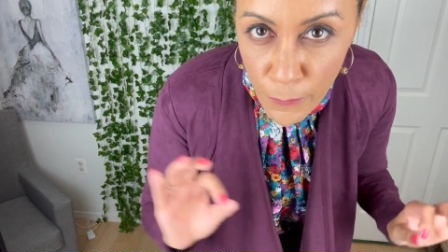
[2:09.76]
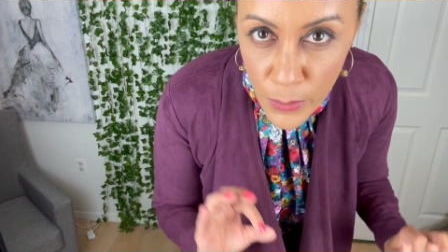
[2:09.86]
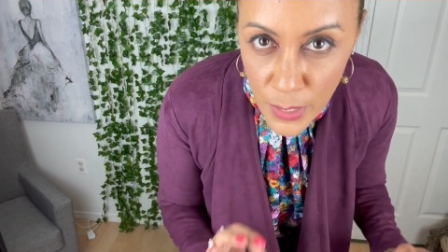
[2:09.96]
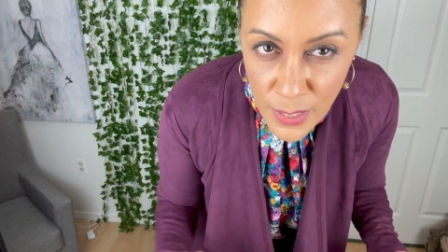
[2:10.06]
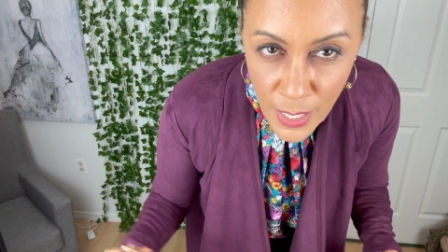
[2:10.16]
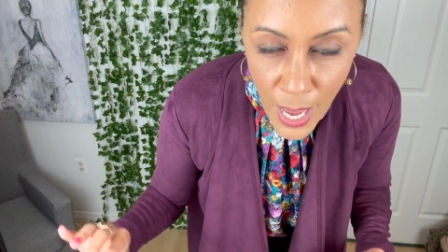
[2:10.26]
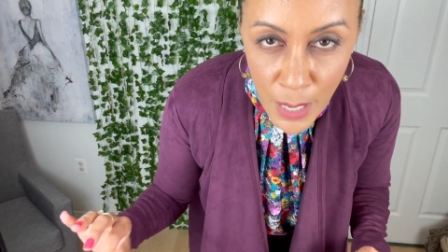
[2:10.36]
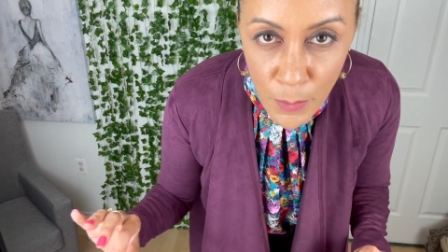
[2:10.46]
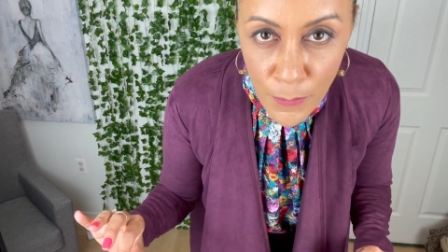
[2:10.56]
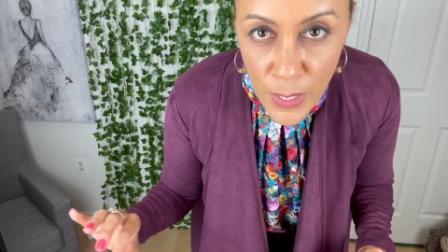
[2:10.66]
for this
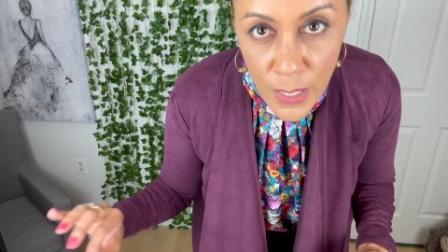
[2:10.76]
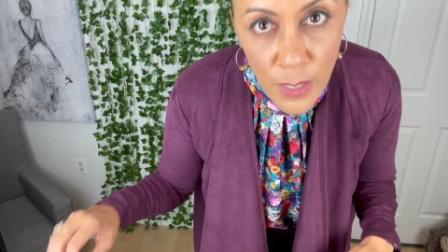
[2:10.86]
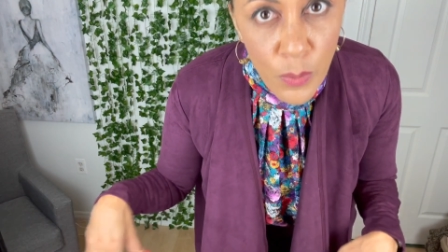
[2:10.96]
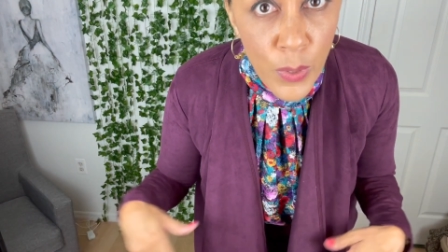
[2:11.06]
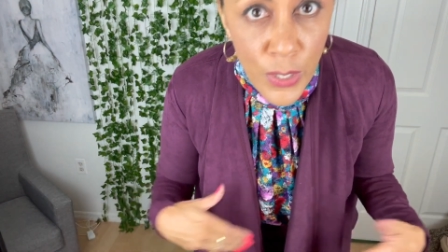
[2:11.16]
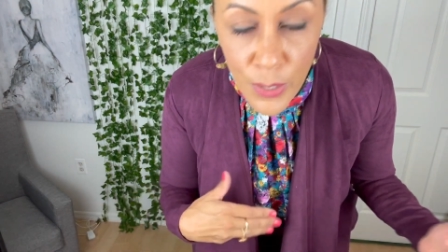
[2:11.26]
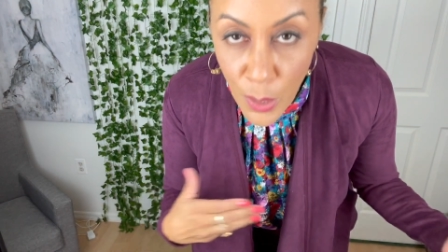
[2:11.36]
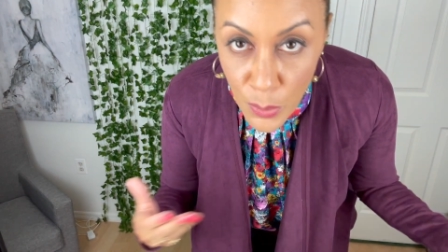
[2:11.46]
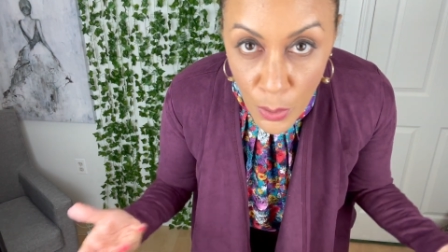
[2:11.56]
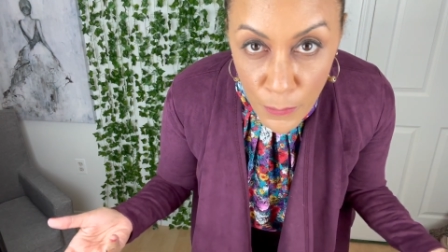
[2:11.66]
time of year where you
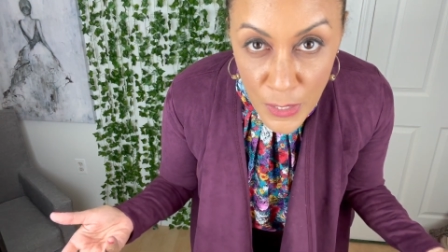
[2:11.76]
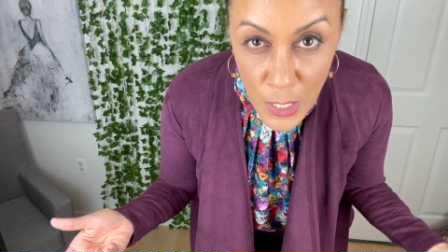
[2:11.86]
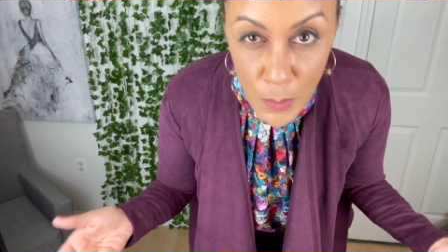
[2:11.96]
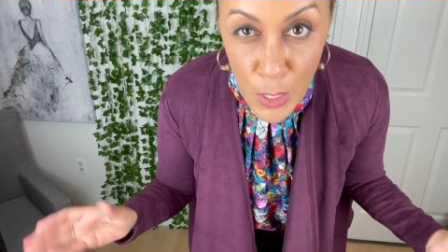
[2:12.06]
don't know if it's gonna be